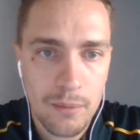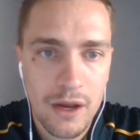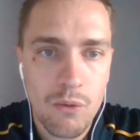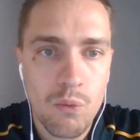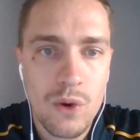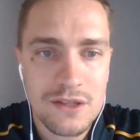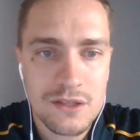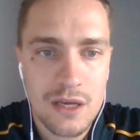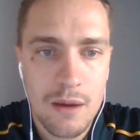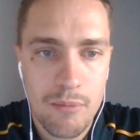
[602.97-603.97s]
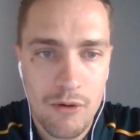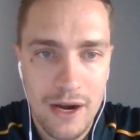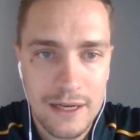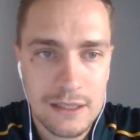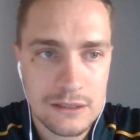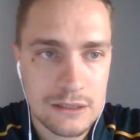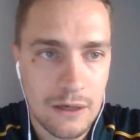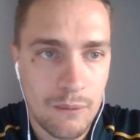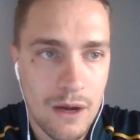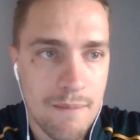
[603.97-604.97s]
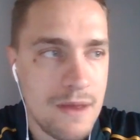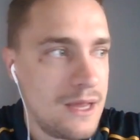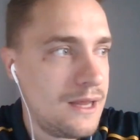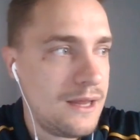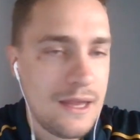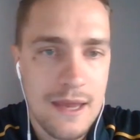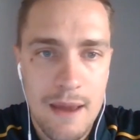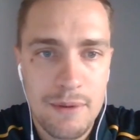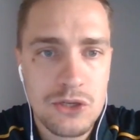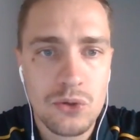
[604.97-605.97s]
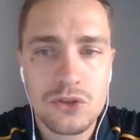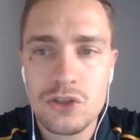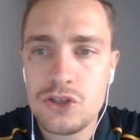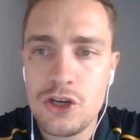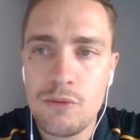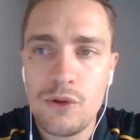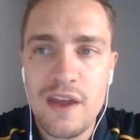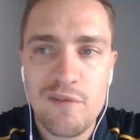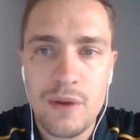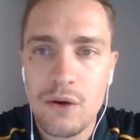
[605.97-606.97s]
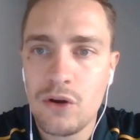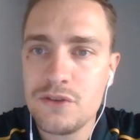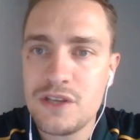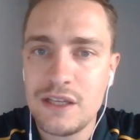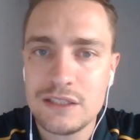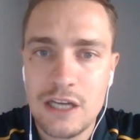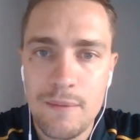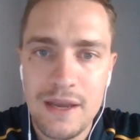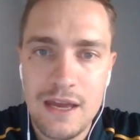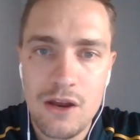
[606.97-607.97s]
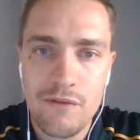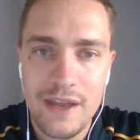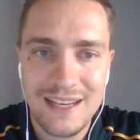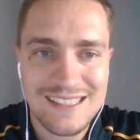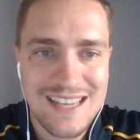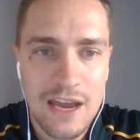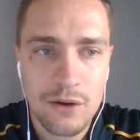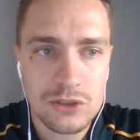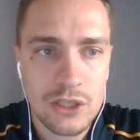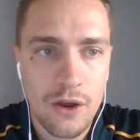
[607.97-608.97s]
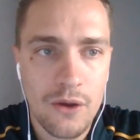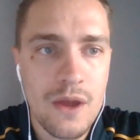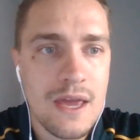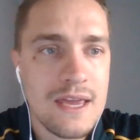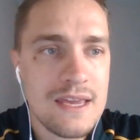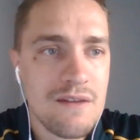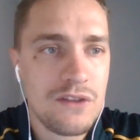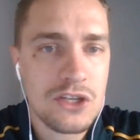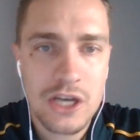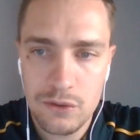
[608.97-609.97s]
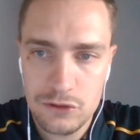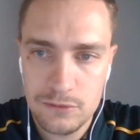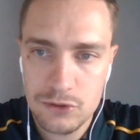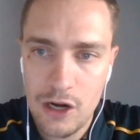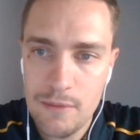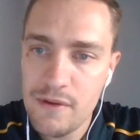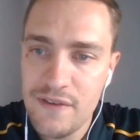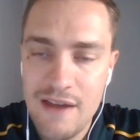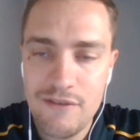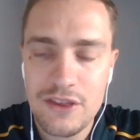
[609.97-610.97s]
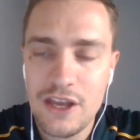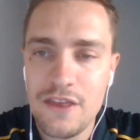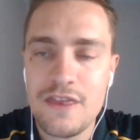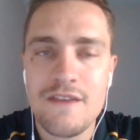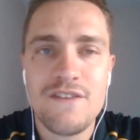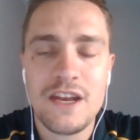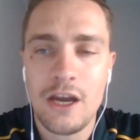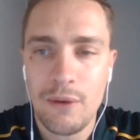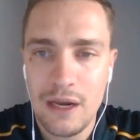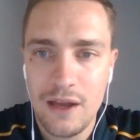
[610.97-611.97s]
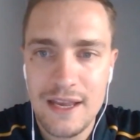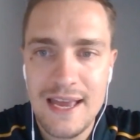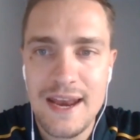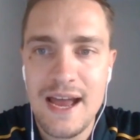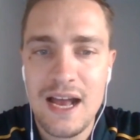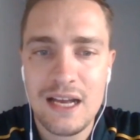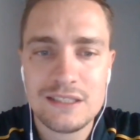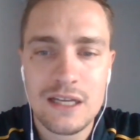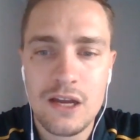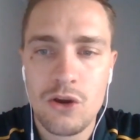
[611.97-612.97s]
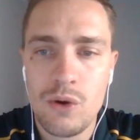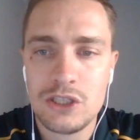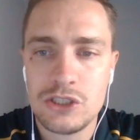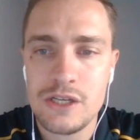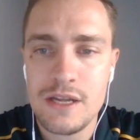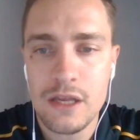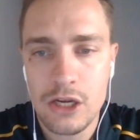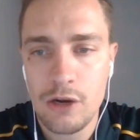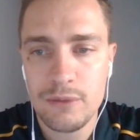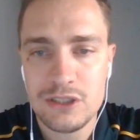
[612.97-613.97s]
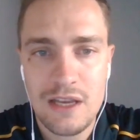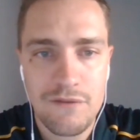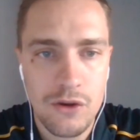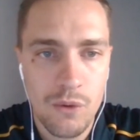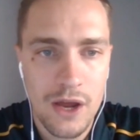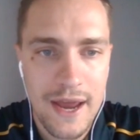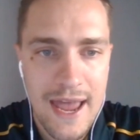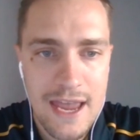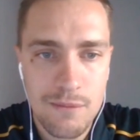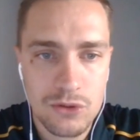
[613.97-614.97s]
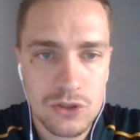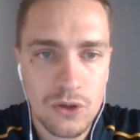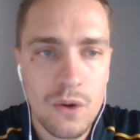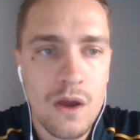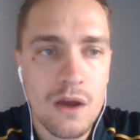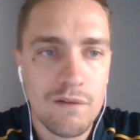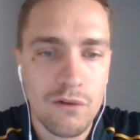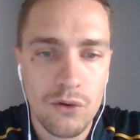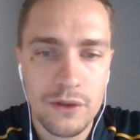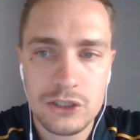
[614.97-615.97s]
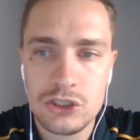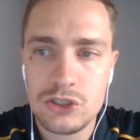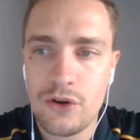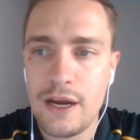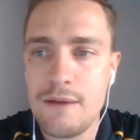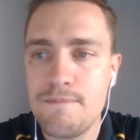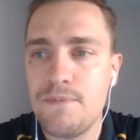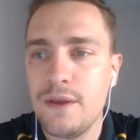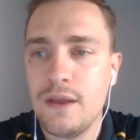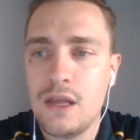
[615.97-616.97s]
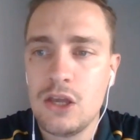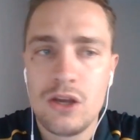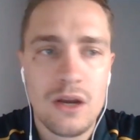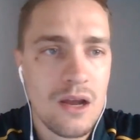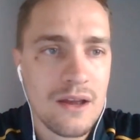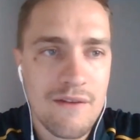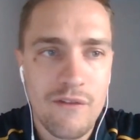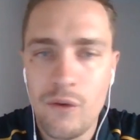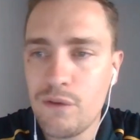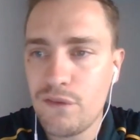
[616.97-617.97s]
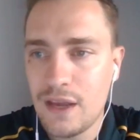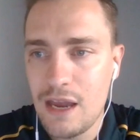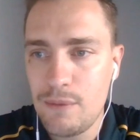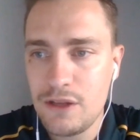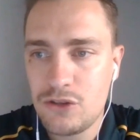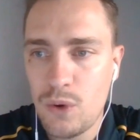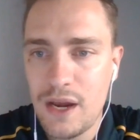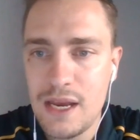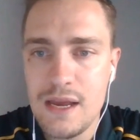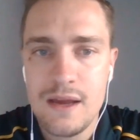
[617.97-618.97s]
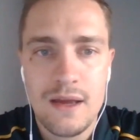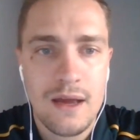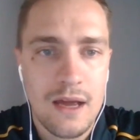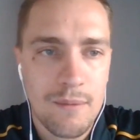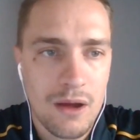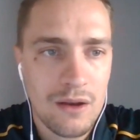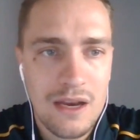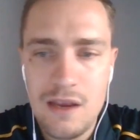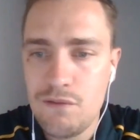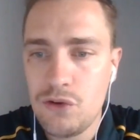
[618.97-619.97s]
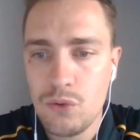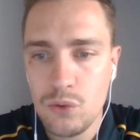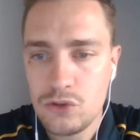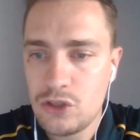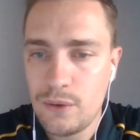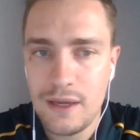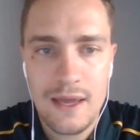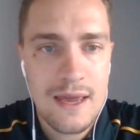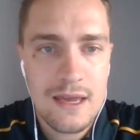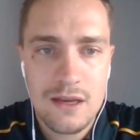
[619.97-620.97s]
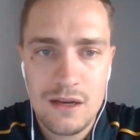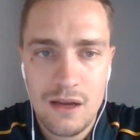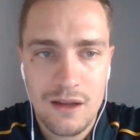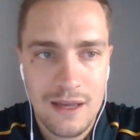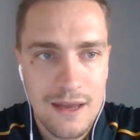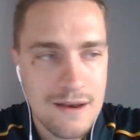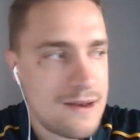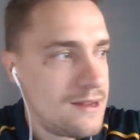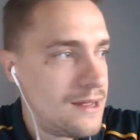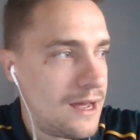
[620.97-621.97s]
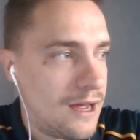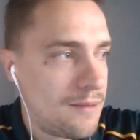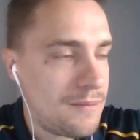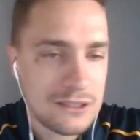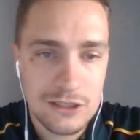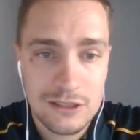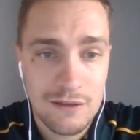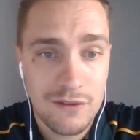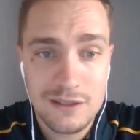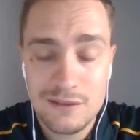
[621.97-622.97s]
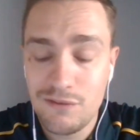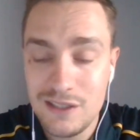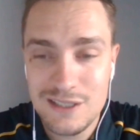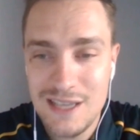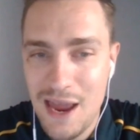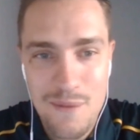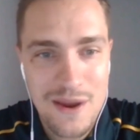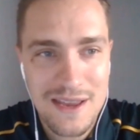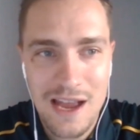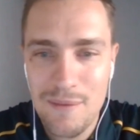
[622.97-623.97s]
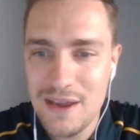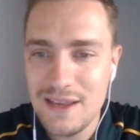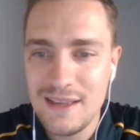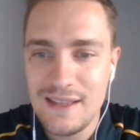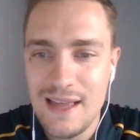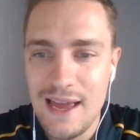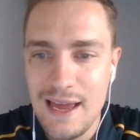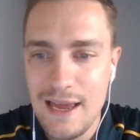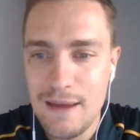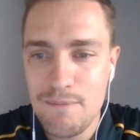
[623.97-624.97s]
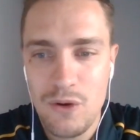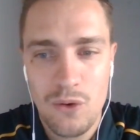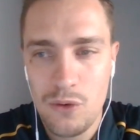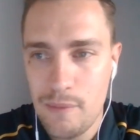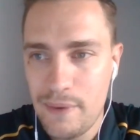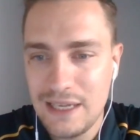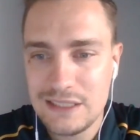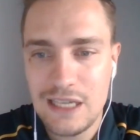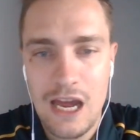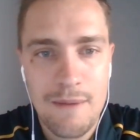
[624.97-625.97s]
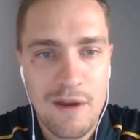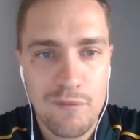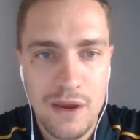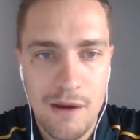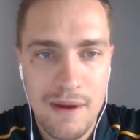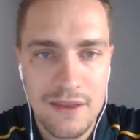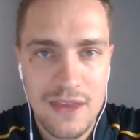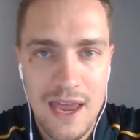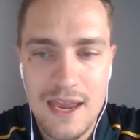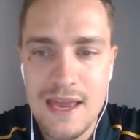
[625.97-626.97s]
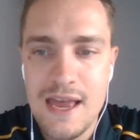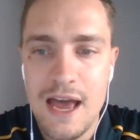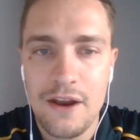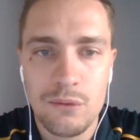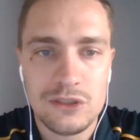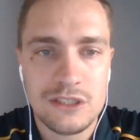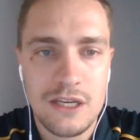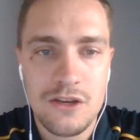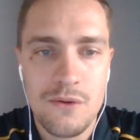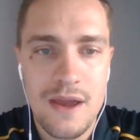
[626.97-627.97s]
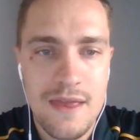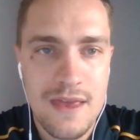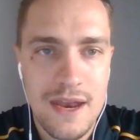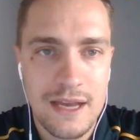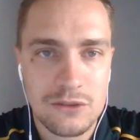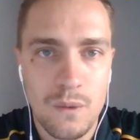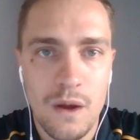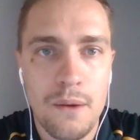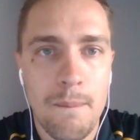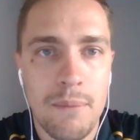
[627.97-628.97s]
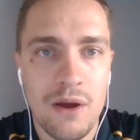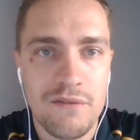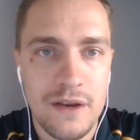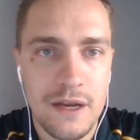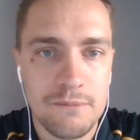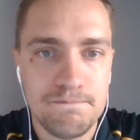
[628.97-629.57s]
by a winter break. So, yeah, be sure to consume all the FPL content that's coming in over the next day or so. If give the channel a subscribe if you haven't done, the video a like, and ask a question in the comments if you weren't able to for this stream. Good luck, everyone, for Game Week 20. I'll leave you all to it. Good luck again, as I just said, for this game week coming. All the best. I'm FPLMattDay, and I will see you in the next one. Bye for now.